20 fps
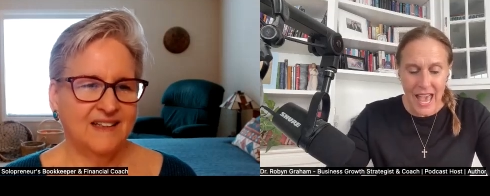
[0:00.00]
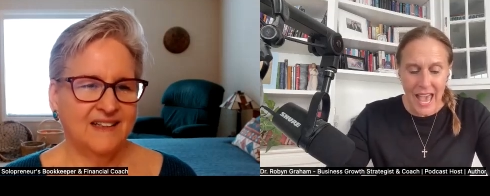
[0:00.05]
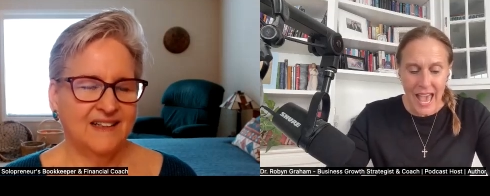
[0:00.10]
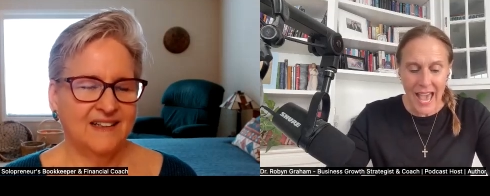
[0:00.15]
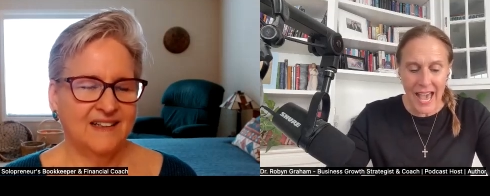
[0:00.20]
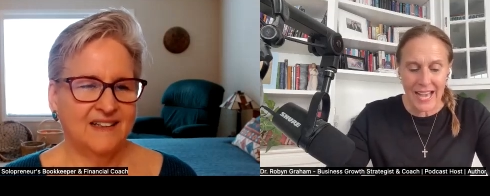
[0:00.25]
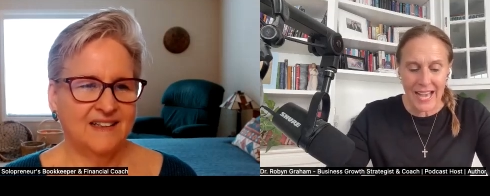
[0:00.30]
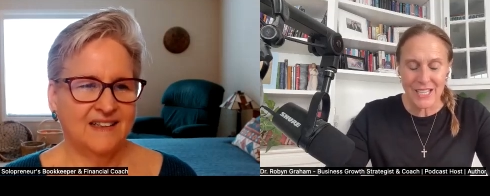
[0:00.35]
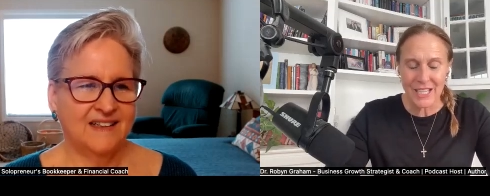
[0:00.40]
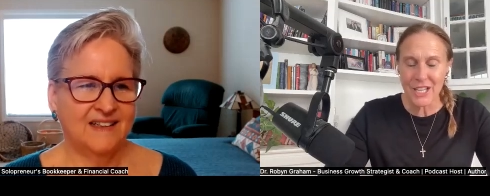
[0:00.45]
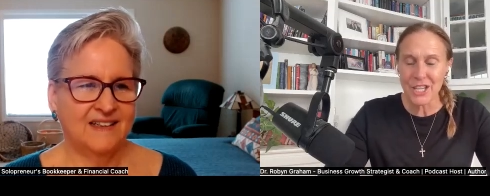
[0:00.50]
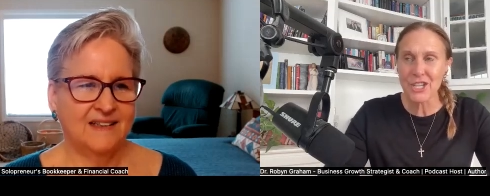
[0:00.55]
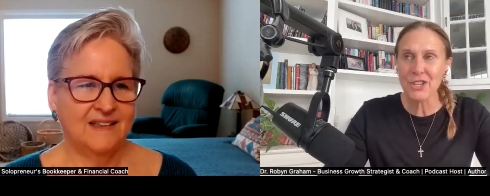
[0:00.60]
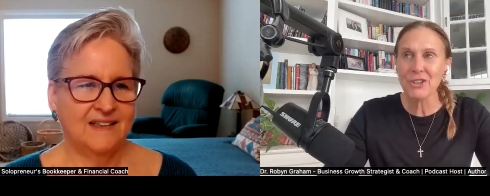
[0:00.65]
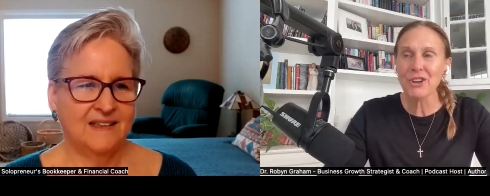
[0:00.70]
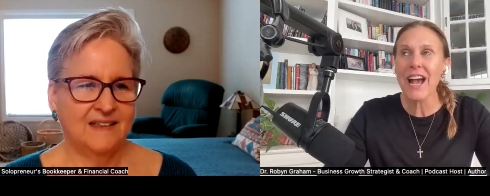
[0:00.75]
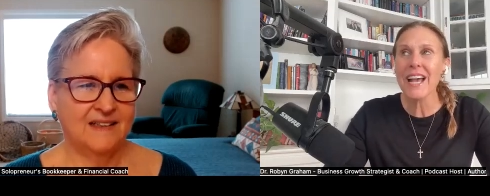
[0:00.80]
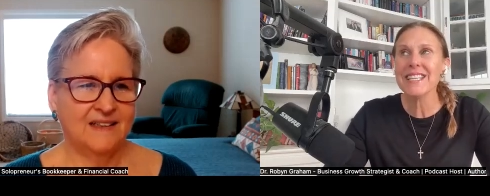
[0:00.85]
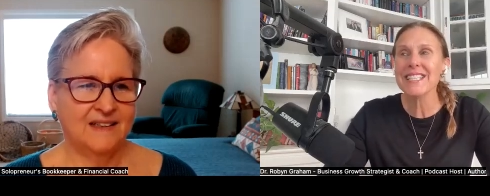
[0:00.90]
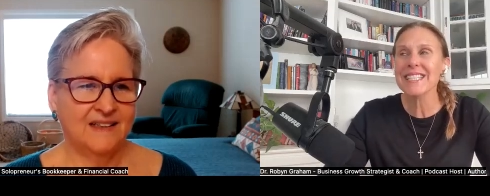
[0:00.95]
Speaker 1: And you
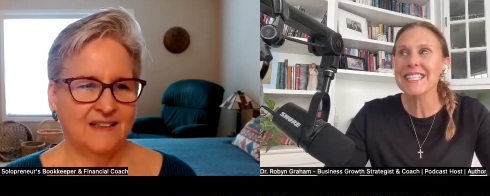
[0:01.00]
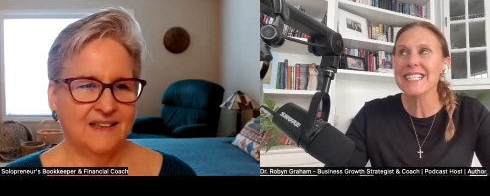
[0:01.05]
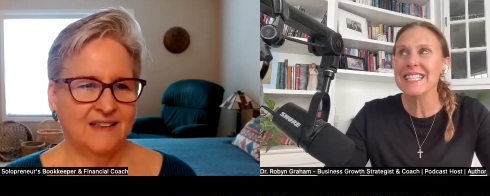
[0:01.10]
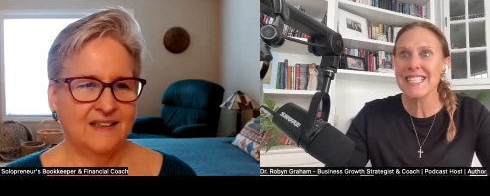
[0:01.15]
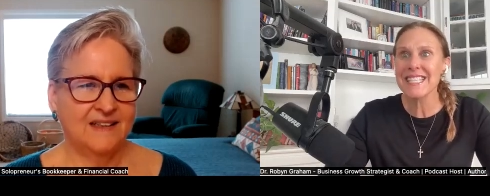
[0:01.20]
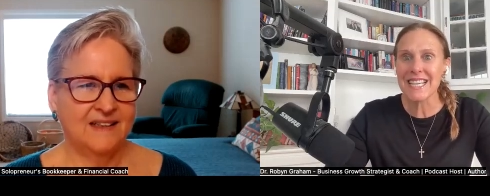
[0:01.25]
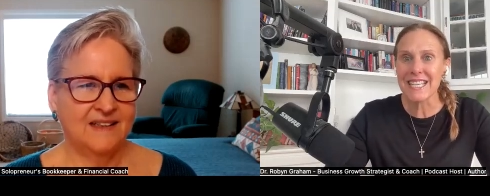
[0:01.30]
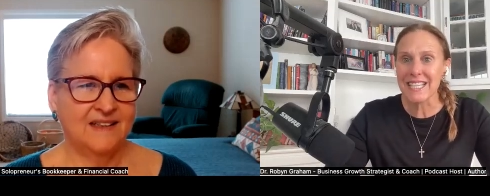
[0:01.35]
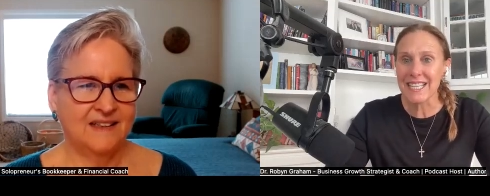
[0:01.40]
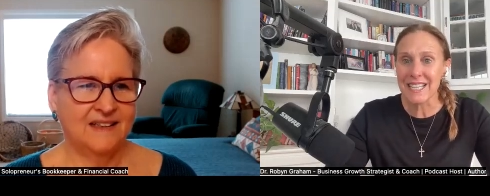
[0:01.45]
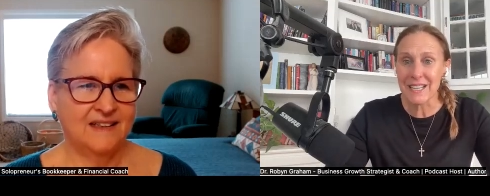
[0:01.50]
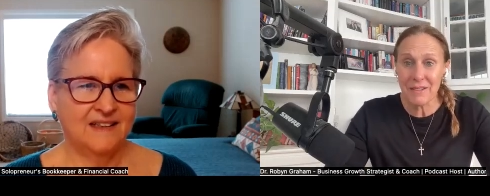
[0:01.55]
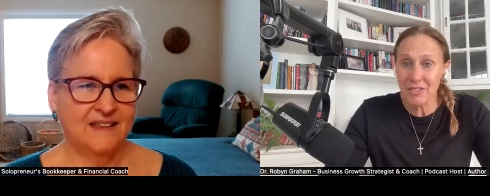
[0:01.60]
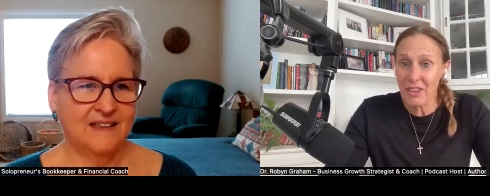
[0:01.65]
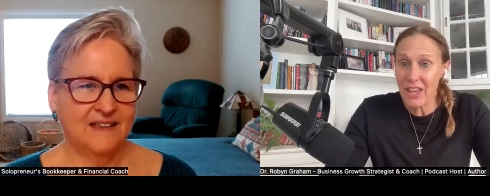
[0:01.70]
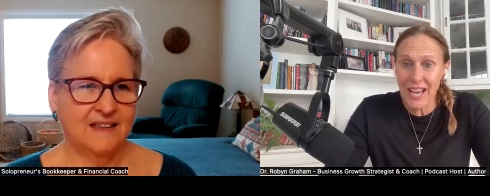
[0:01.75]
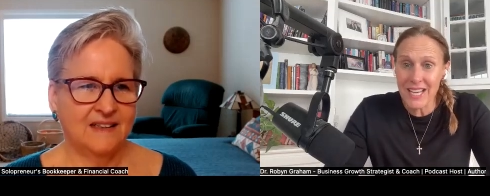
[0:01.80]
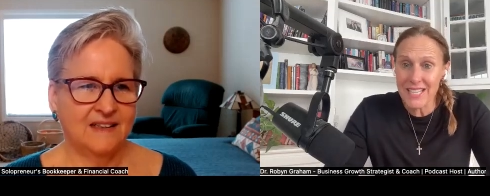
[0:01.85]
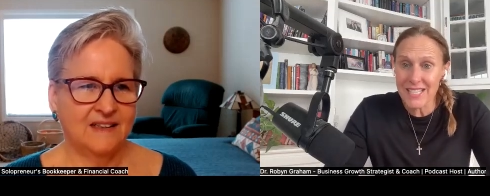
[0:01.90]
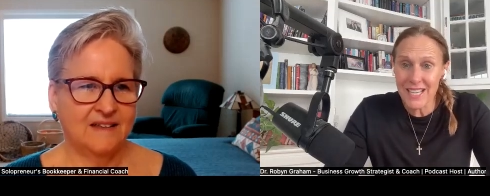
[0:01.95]
guys, listen,
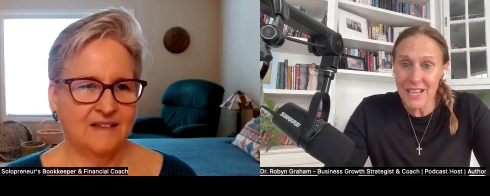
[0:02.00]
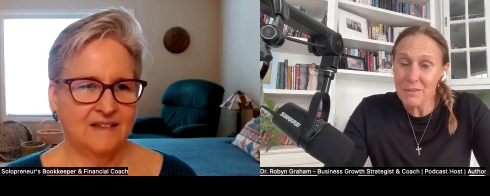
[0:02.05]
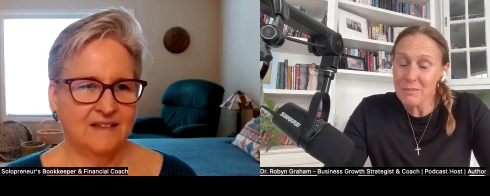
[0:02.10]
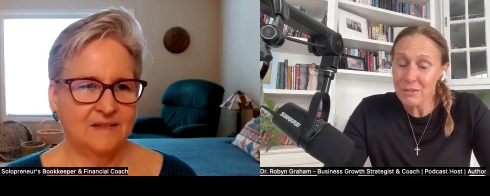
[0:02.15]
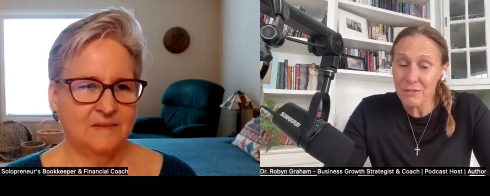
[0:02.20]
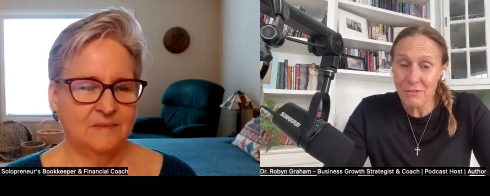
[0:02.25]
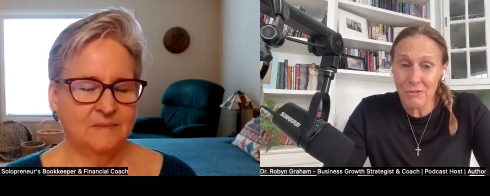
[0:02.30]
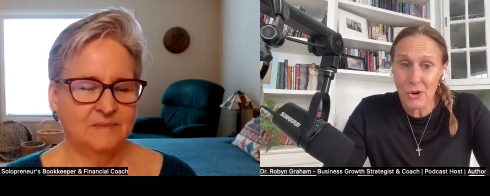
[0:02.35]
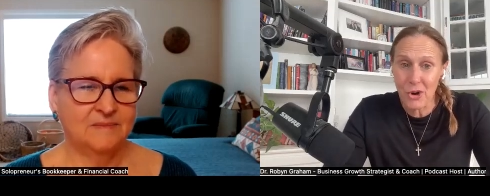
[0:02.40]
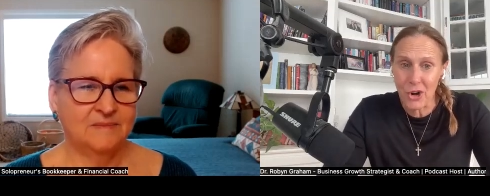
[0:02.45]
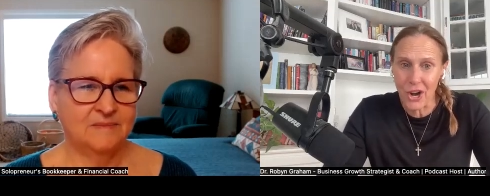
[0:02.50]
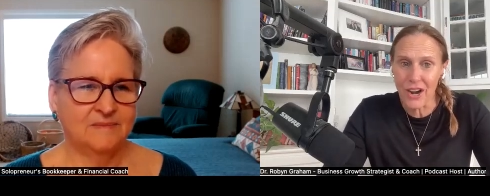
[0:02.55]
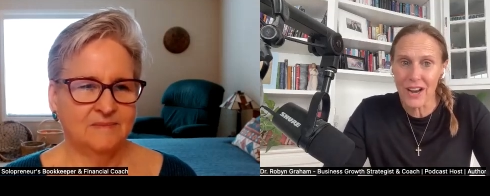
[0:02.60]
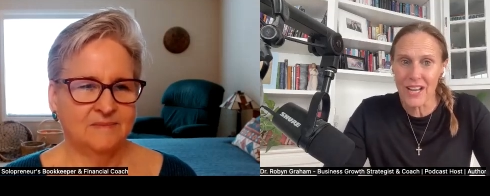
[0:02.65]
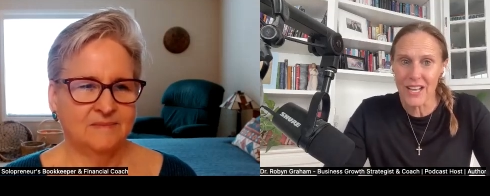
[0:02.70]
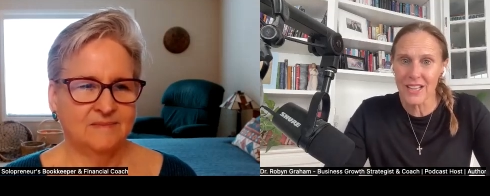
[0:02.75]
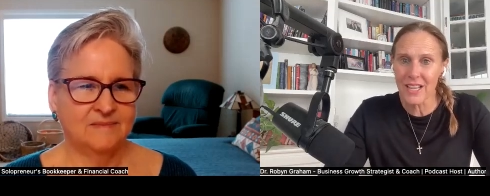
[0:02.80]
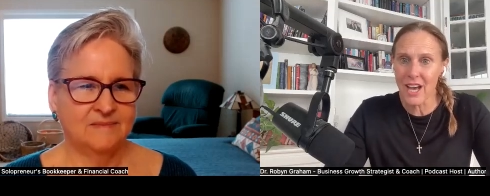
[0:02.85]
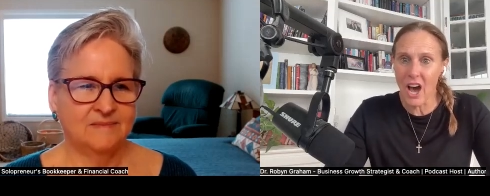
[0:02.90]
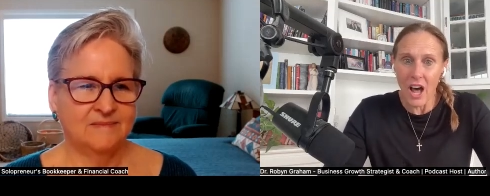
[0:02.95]
like I said before,
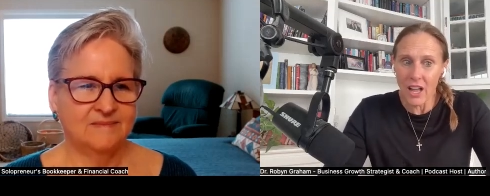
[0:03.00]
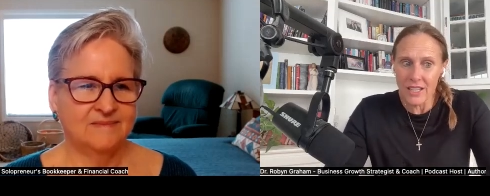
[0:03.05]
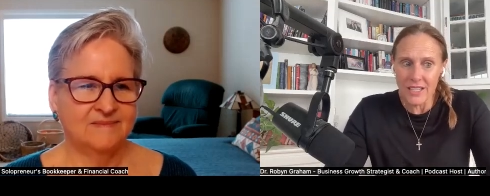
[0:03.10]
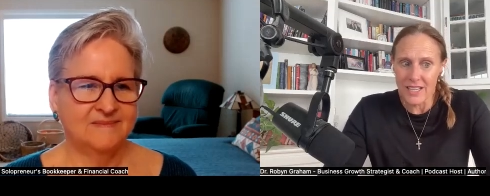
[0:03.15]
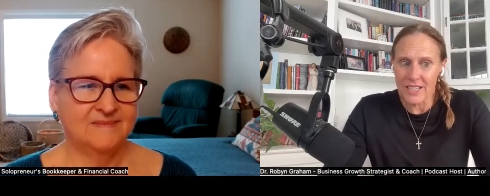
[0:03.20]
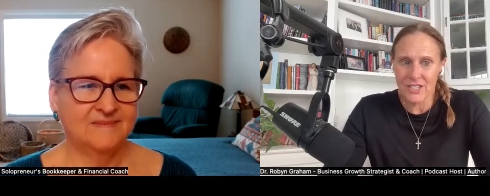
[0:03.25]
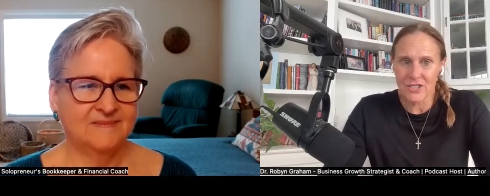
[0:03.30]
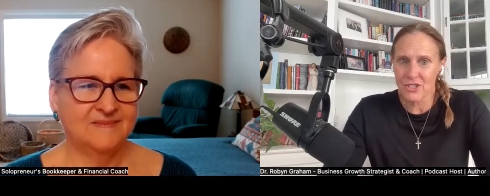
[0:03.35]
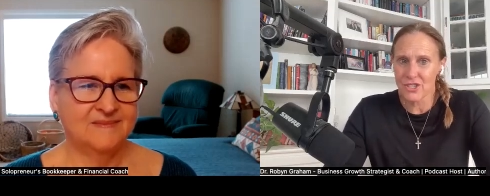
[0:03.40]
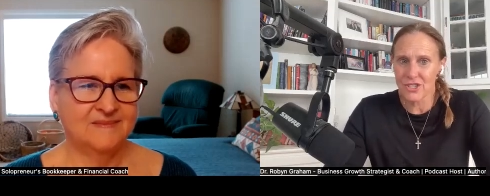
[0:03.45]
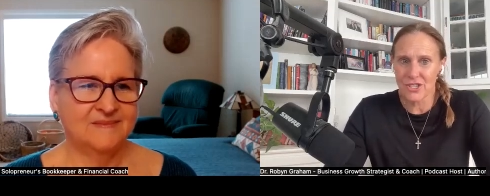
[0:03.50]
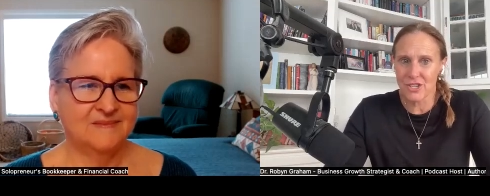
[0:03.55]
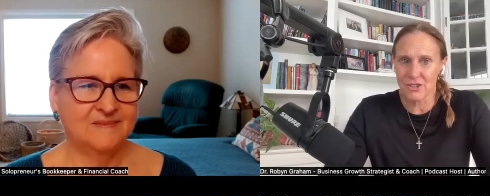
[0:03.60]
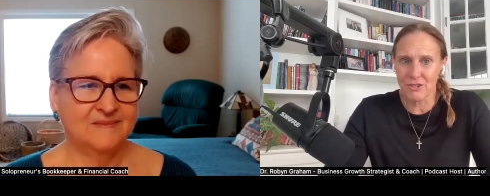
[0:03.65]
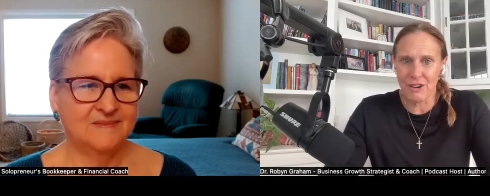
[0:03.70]
the holidays are just